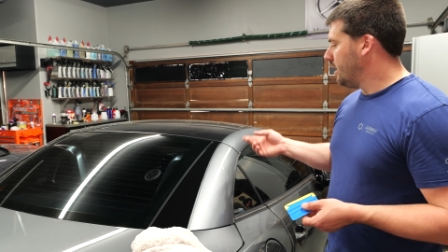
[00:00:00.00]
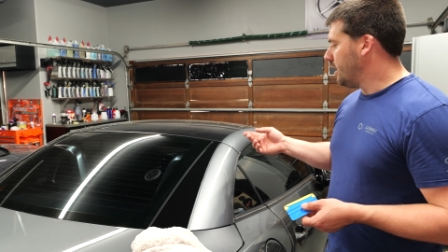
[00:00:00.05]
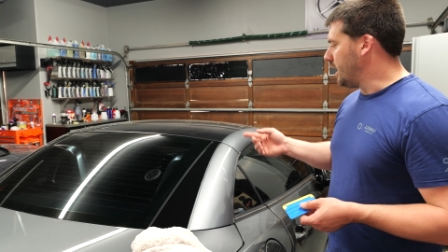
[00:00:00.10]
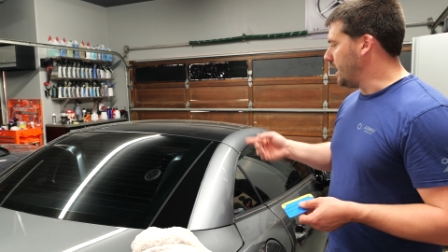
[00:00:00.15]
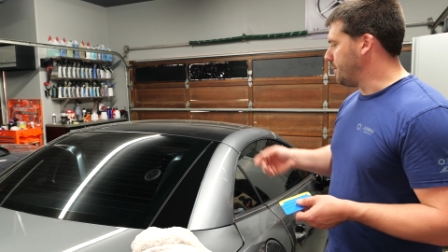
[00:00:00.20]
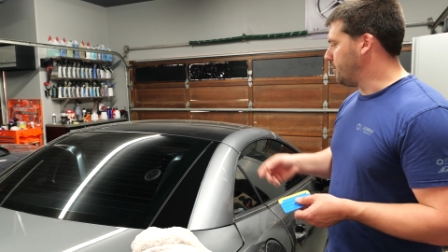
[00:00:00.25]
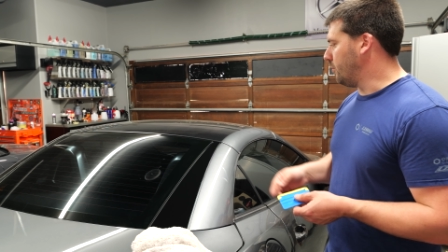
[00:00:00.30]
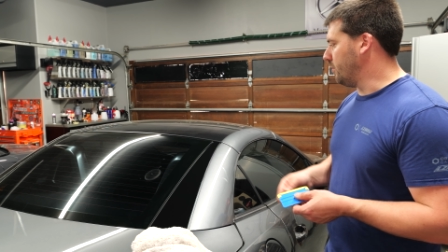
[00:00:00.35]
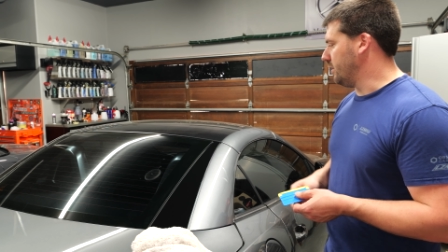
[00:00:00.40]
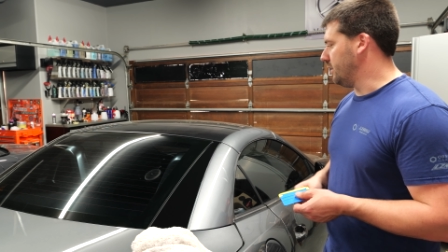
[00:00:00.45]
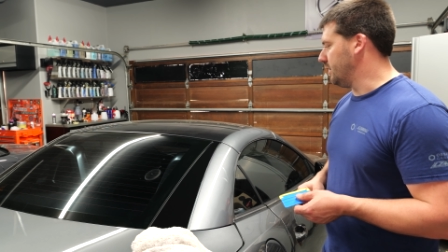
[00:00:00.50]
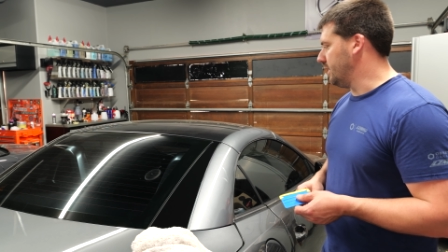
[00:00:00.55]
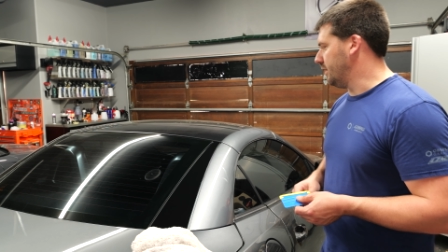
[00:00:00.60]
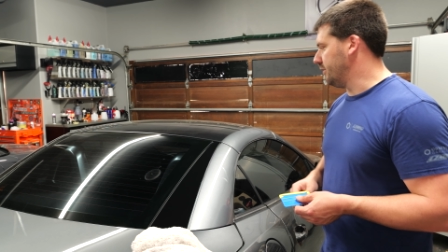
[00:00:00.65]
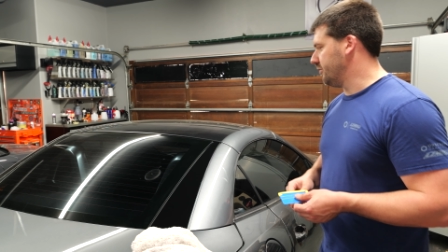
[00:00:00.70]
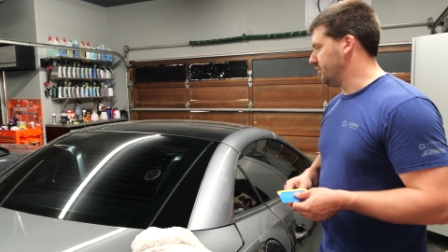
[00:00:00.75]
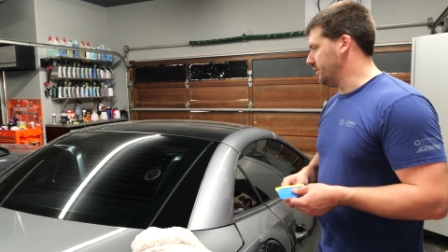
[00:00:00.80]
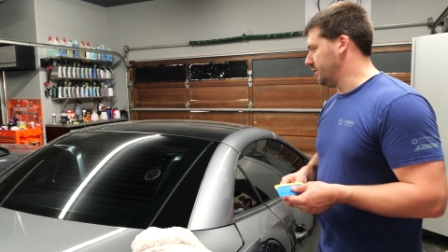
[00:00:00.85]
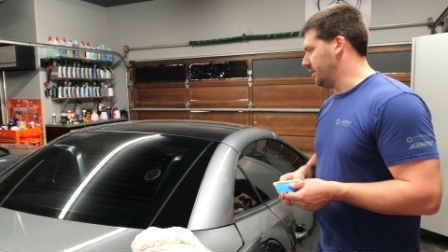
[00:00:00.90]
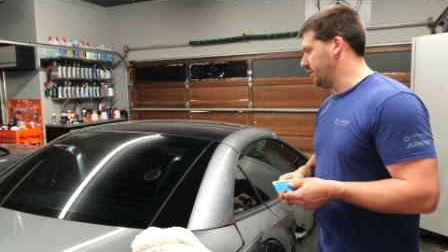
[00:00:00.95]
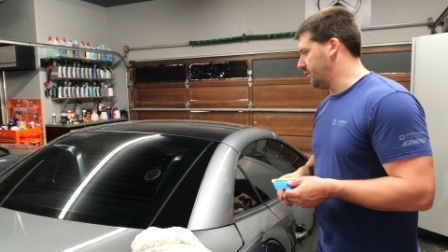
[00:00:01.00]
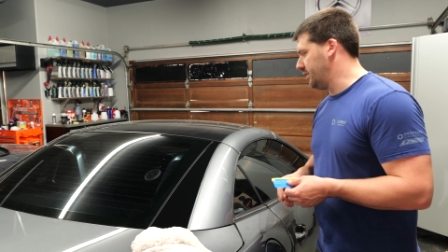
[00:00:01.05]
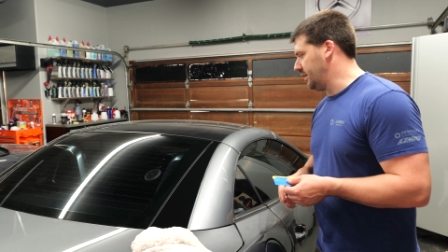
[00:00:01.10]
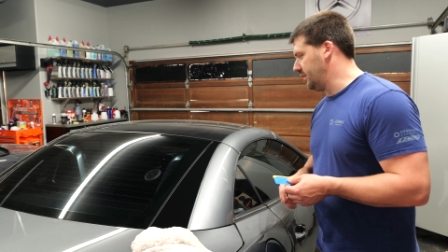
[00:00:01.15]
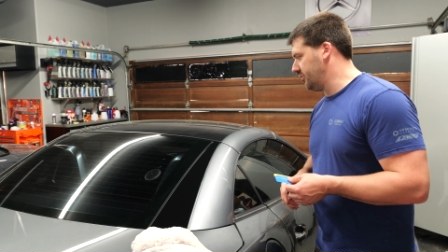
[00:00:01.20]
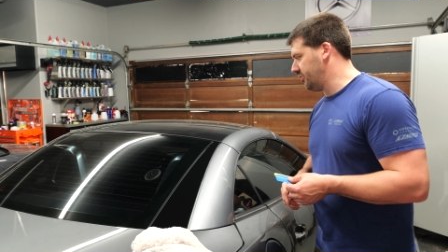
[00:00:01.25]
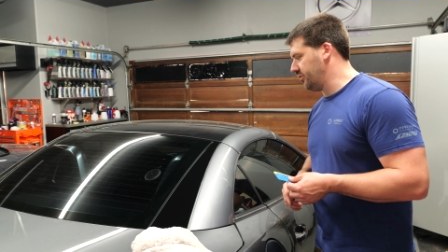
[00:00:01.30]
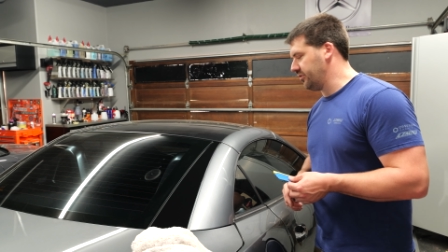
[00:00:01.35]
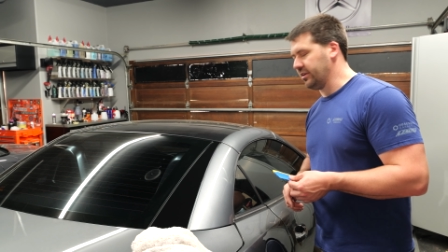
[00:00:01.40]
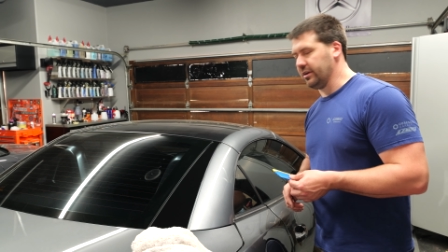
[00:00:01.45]
I pointed it out to her the other
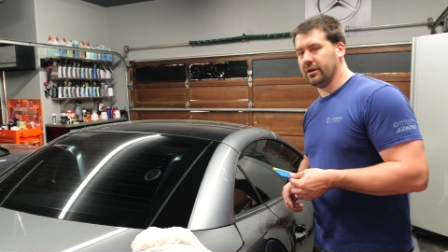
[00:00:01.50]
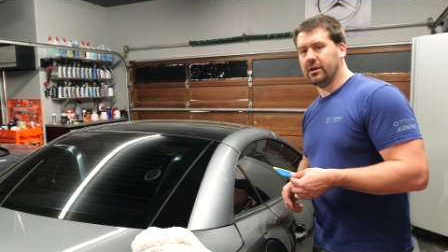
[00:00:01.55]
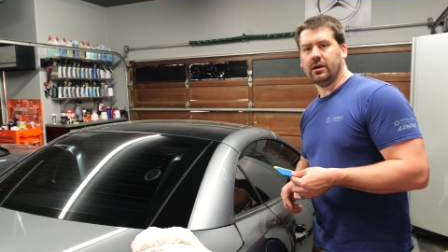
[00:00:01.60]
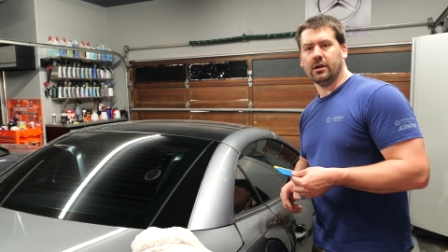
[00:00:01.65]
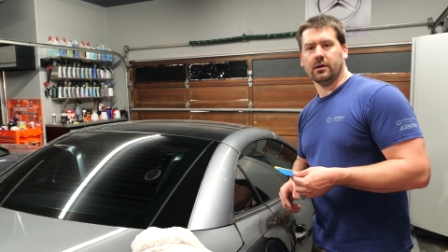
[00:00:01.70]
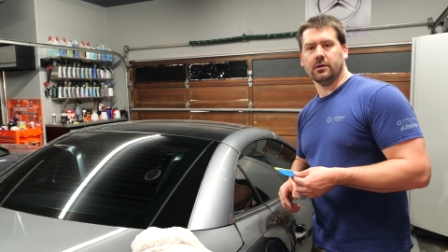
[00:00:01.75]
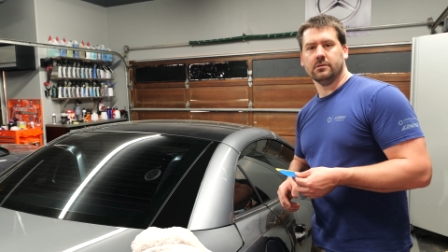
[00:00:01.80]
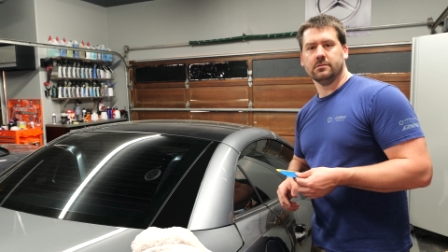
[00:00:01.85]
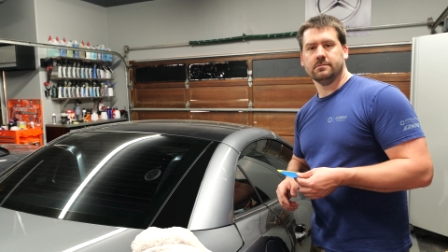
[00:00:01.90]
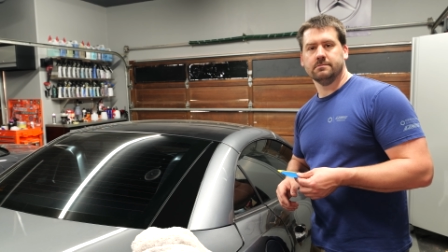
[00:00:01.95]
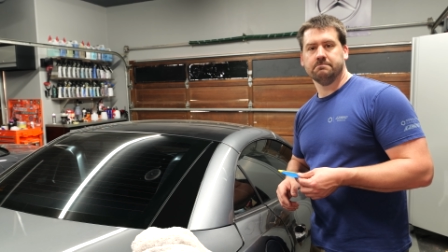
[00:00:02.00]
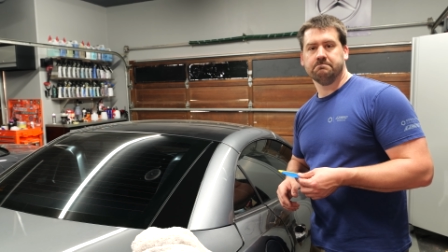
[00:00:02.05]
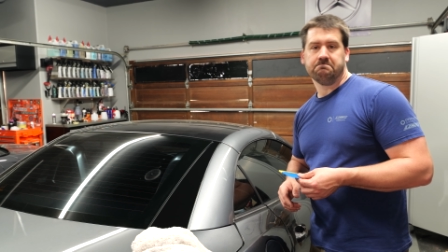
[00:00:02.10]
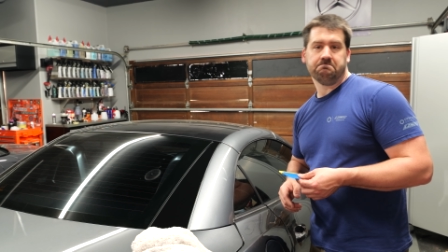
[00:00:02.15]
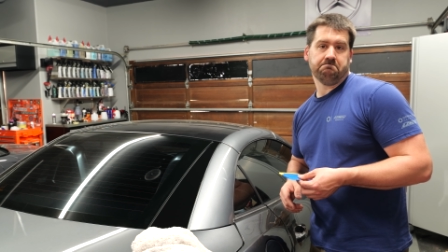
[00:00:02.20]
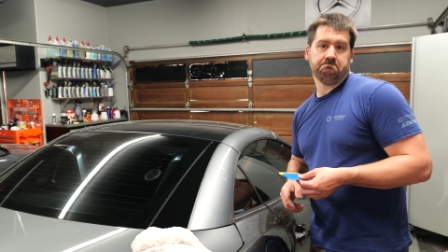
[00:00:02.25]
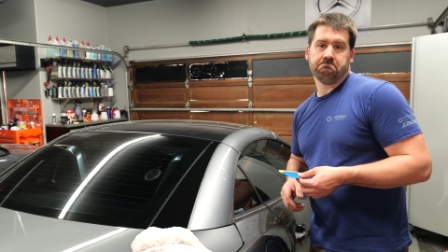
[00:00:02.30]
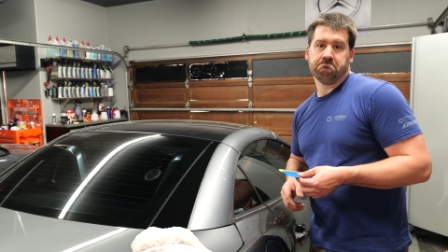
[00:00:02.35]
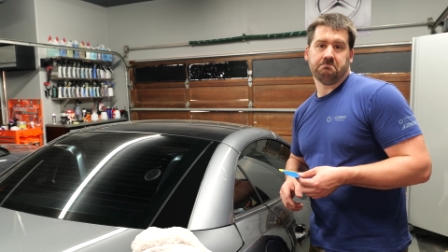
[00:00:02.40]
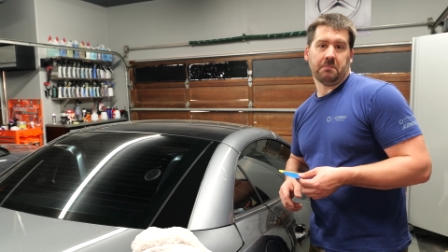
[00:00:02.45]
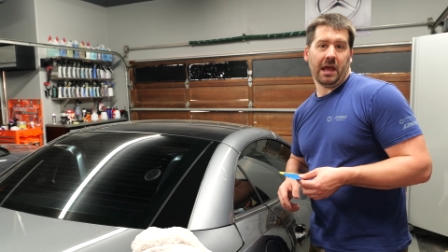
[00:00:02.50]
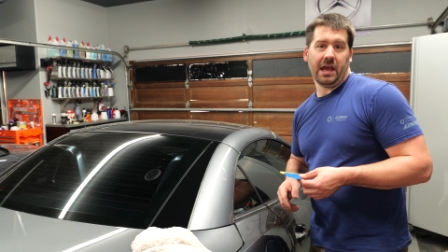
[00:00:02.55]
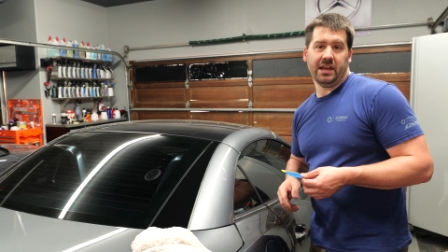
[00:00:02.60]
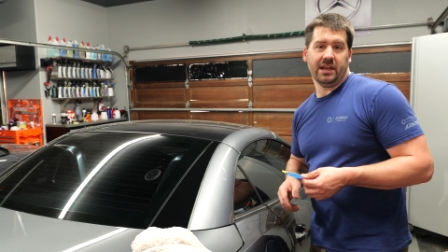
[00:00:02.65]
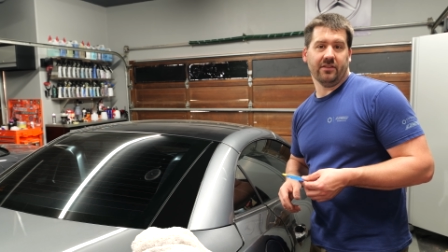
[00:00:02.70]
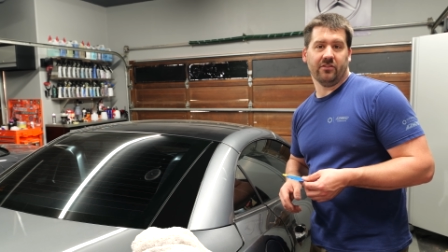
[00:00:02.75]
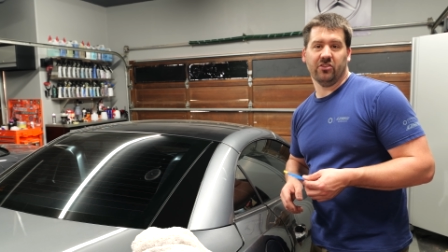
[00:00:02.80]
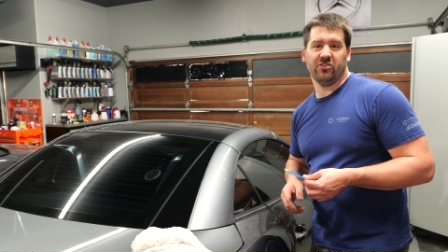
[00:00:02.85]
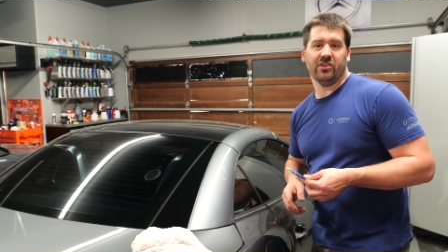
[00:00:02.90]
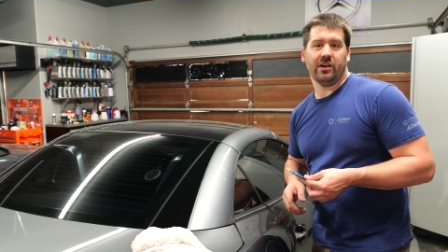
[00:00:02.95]
day and she's like, oh, I
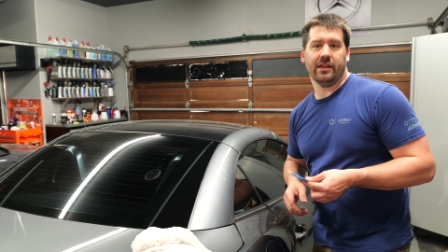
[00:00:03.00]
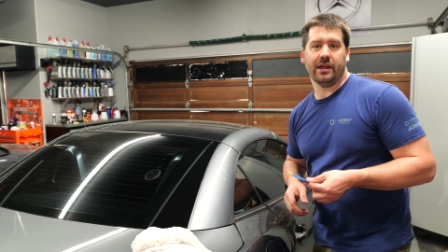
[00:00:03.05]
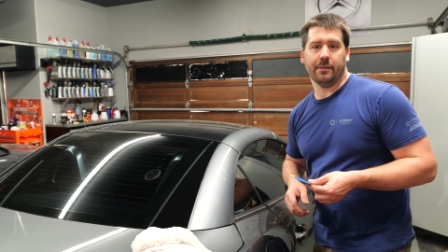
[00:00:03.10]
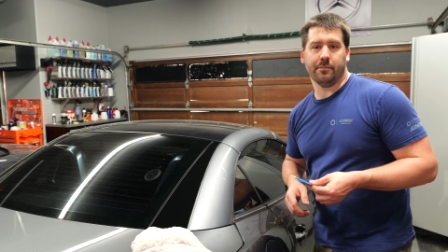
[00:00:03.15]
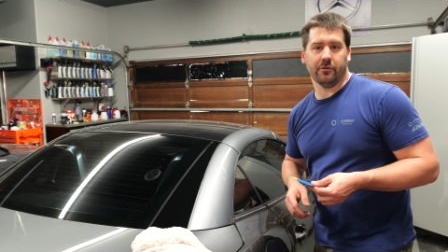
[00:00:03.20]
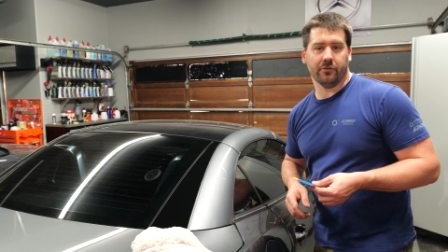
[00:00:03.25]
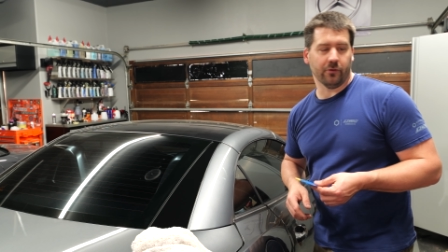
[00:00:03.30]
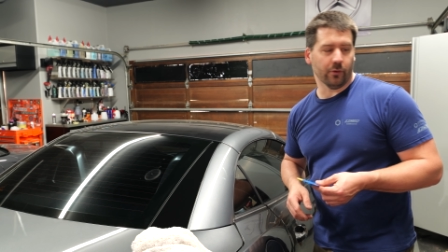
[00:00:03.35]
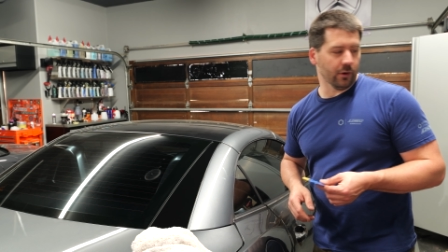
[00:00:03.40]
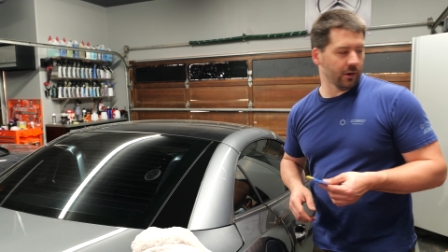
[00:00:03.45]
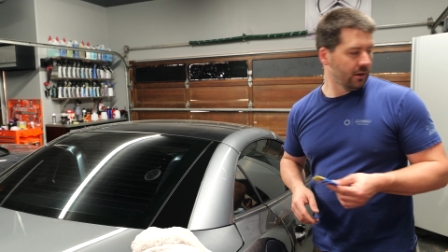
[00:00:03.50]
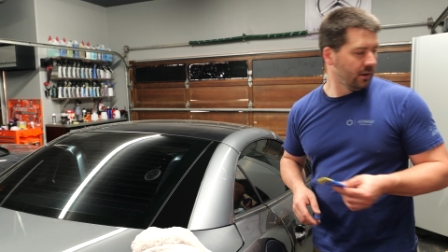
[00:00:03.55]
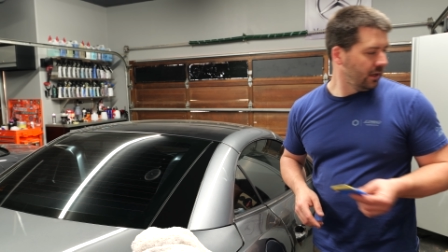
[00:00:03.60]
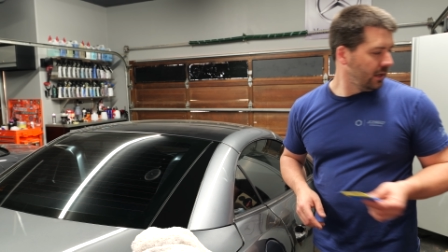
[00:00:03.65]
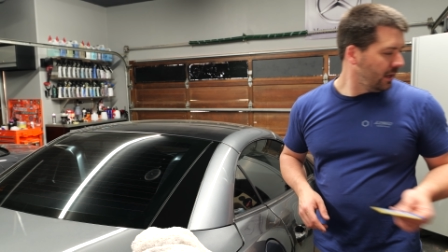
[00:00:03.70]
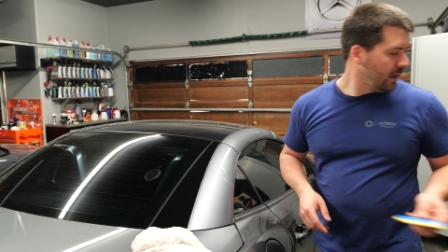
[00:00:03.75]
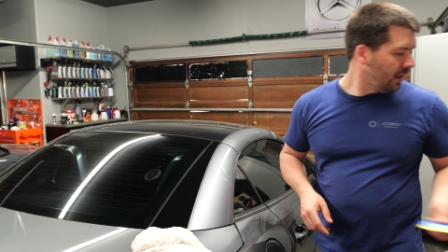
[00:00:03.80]
never saw that before.